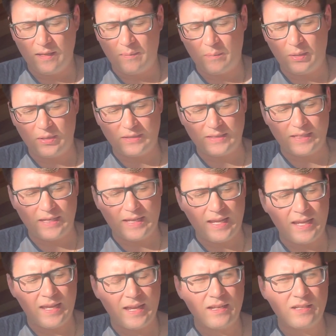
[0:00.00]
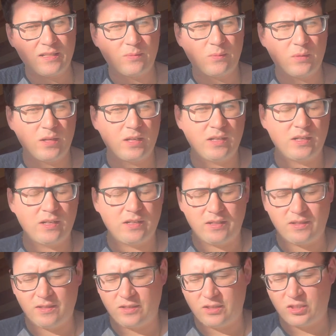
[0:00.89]
But today I just wanted
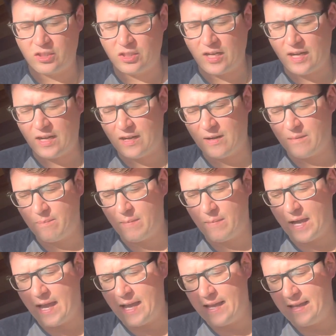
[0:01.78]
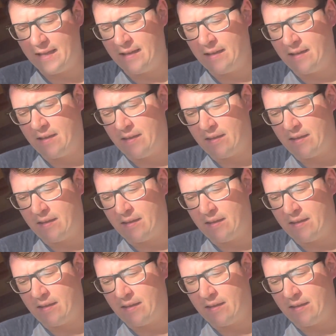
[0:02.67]
to share my